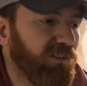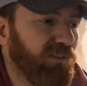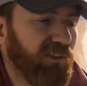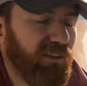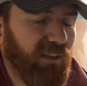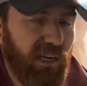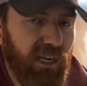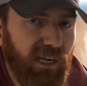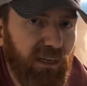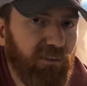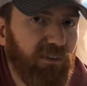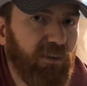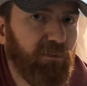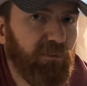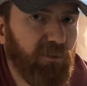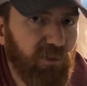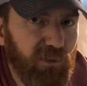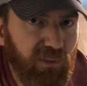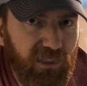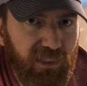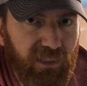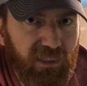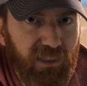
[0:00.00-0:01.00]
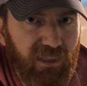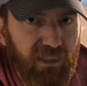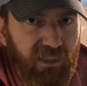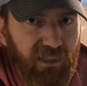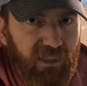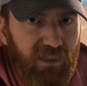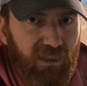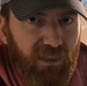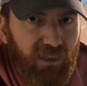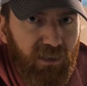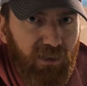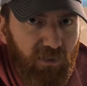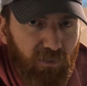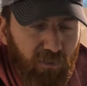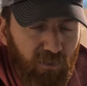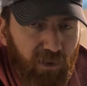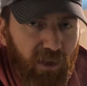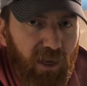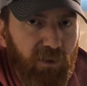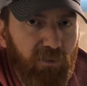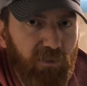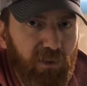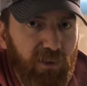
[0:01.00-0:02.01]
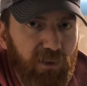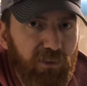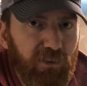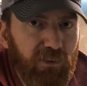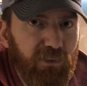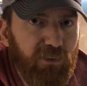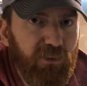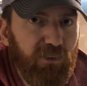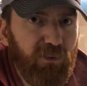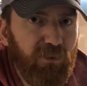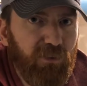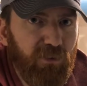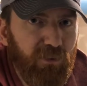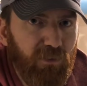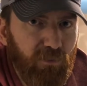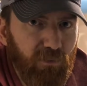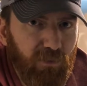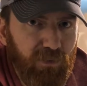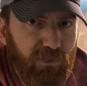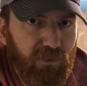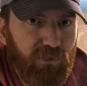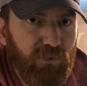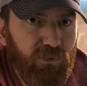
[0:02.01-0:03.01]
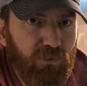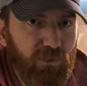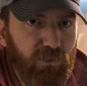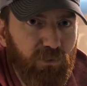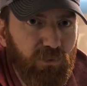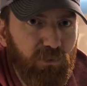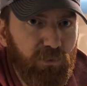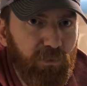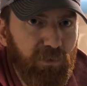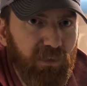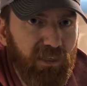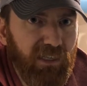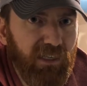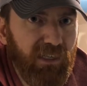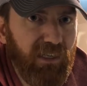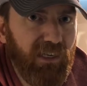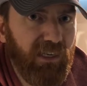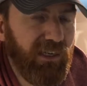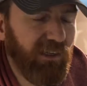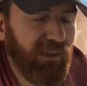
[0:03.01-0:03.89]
So now I'm doing what I want to do, what suits me,